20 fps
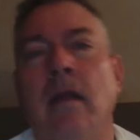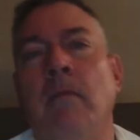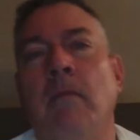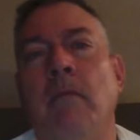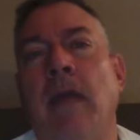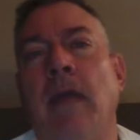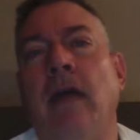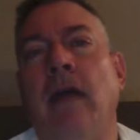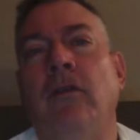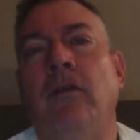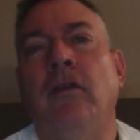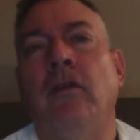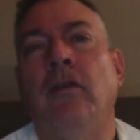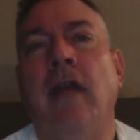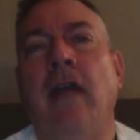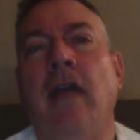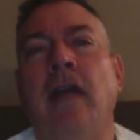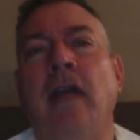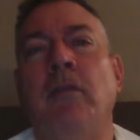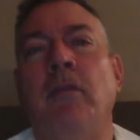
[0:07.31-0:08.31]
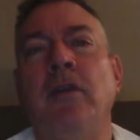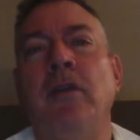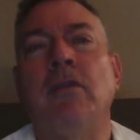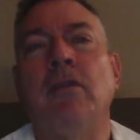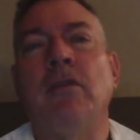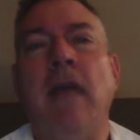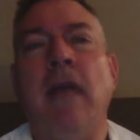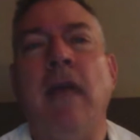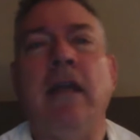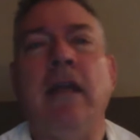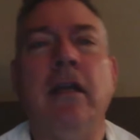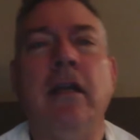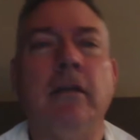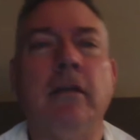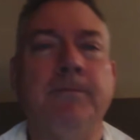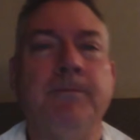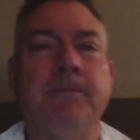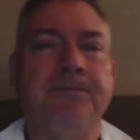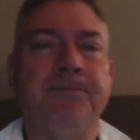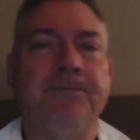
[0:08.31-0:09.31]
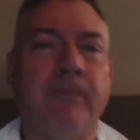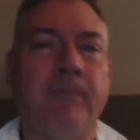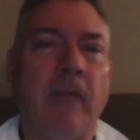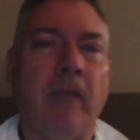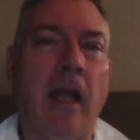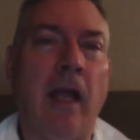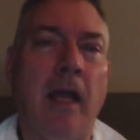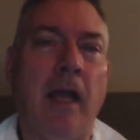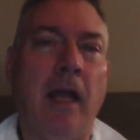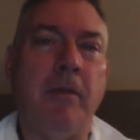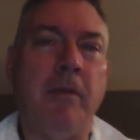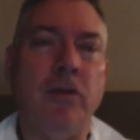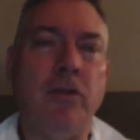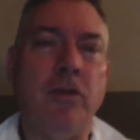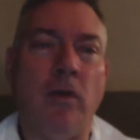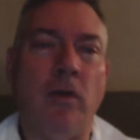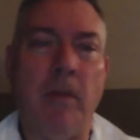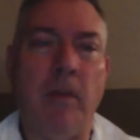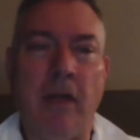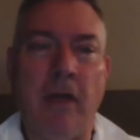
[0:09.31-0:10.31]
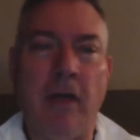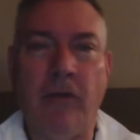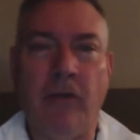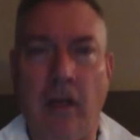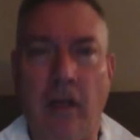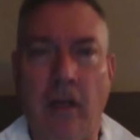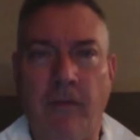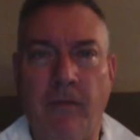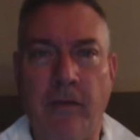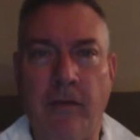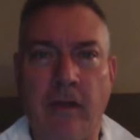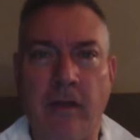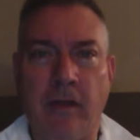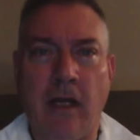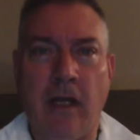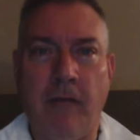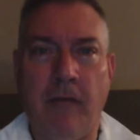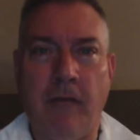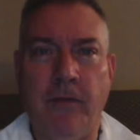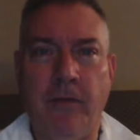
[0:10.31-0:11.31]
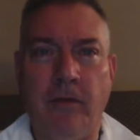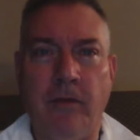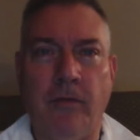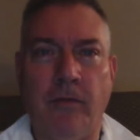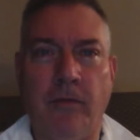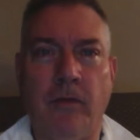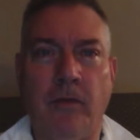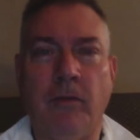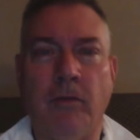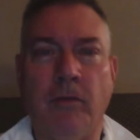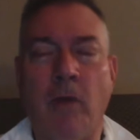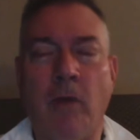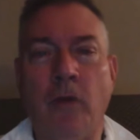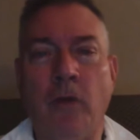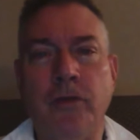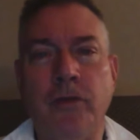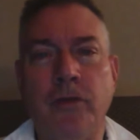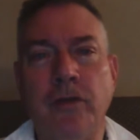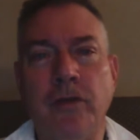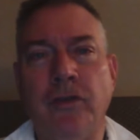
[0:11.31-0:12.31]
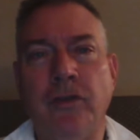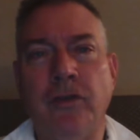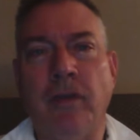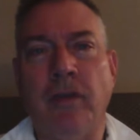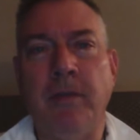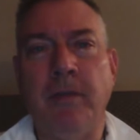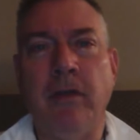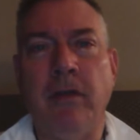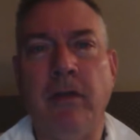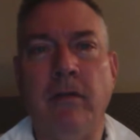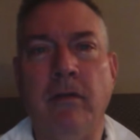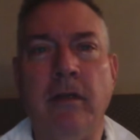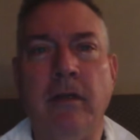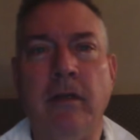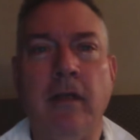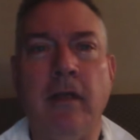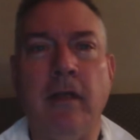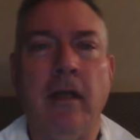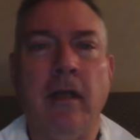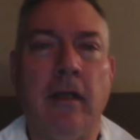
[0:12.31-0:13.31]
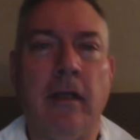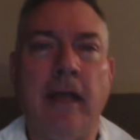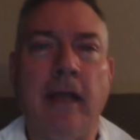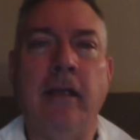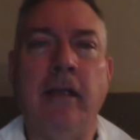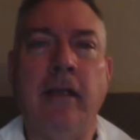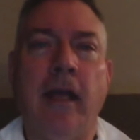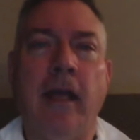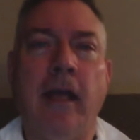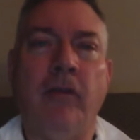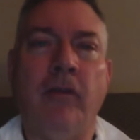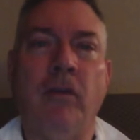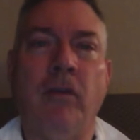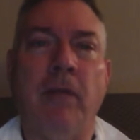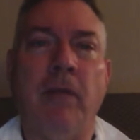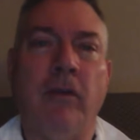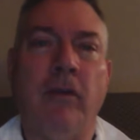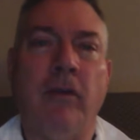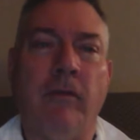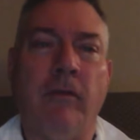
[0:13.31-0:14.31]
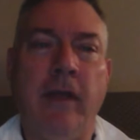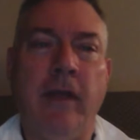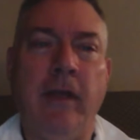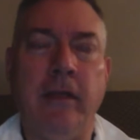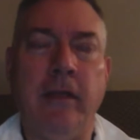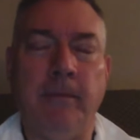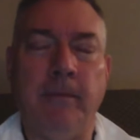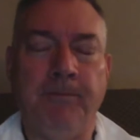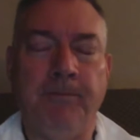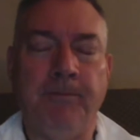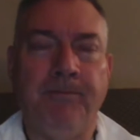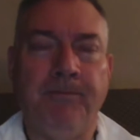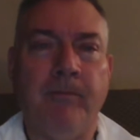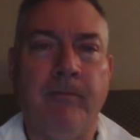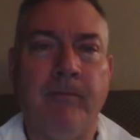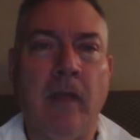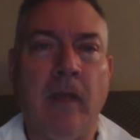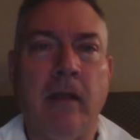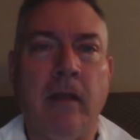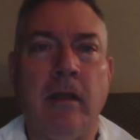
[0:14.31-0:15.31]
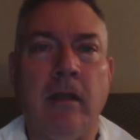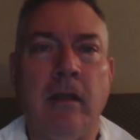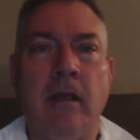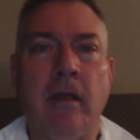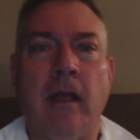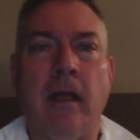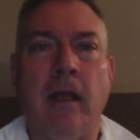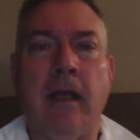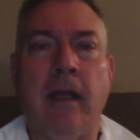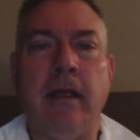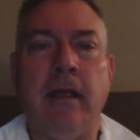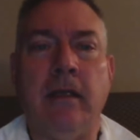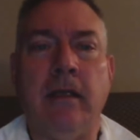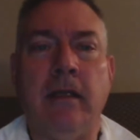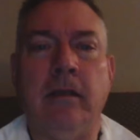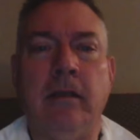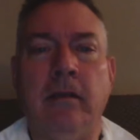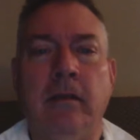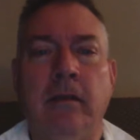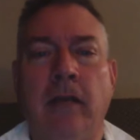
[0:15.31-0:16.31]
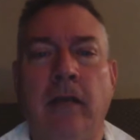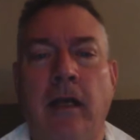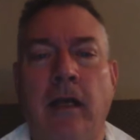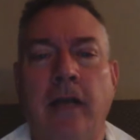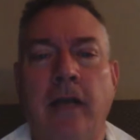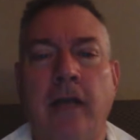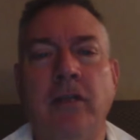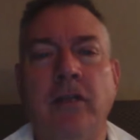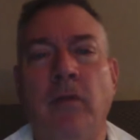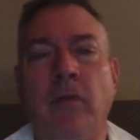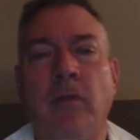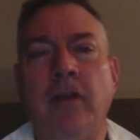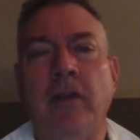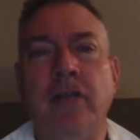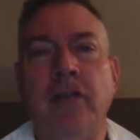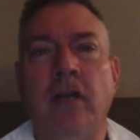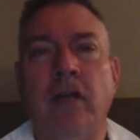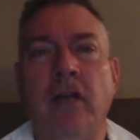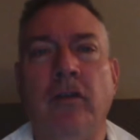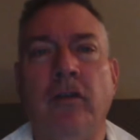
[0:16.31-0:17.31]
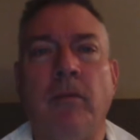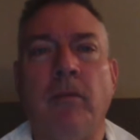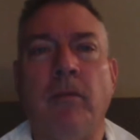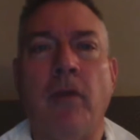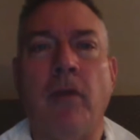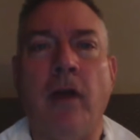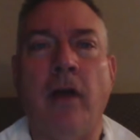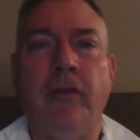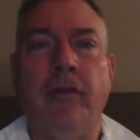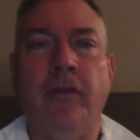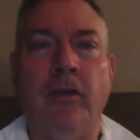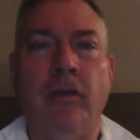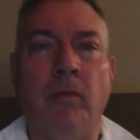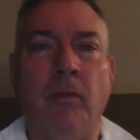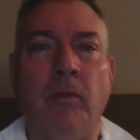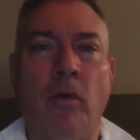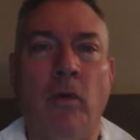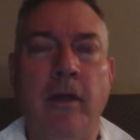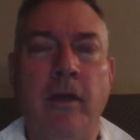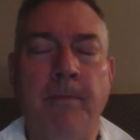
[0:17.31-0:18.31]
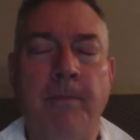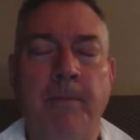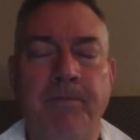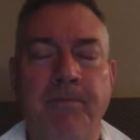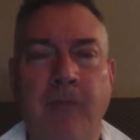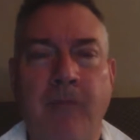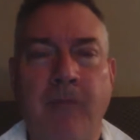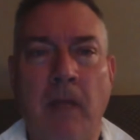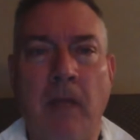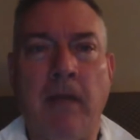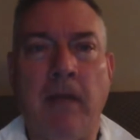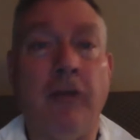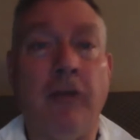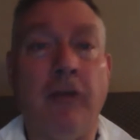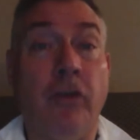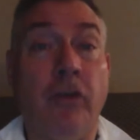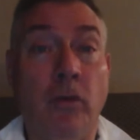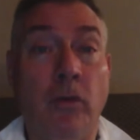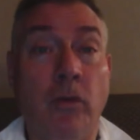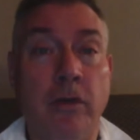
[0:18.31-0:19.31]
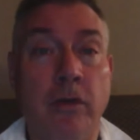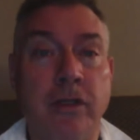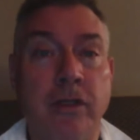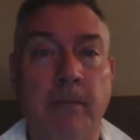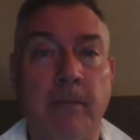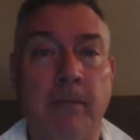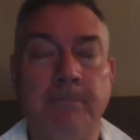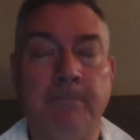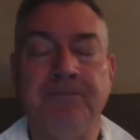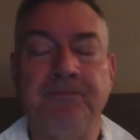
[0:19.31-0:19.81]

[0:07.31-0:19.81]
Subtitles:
Pastor Dan, the Preacher Man here. I'm enjoying myself at the conference for small churches up here in Lancaster, Pennsylvania. And I just want to share some thoughts this morning about stewardship.